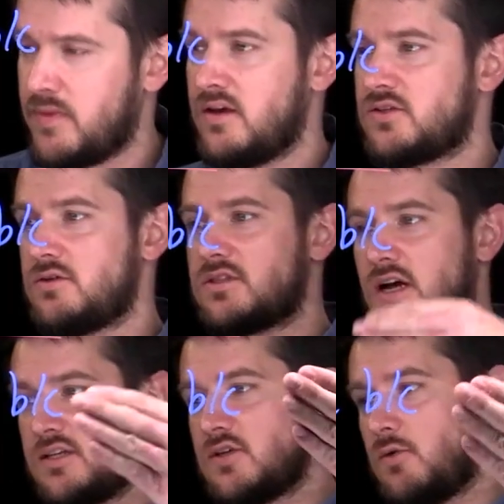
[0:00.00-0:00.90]
So it's
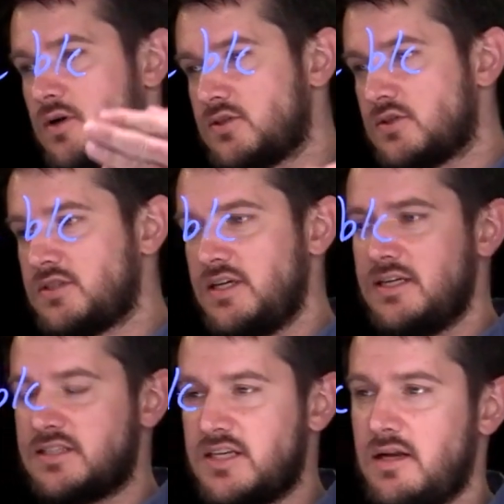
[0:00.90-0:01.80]
consequential, it's
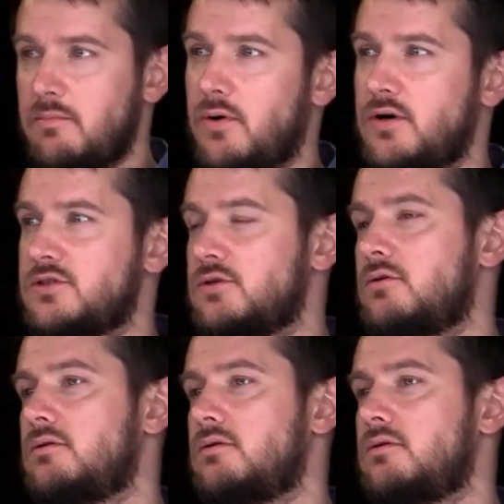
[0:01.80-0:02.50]
hedonist, and impartial.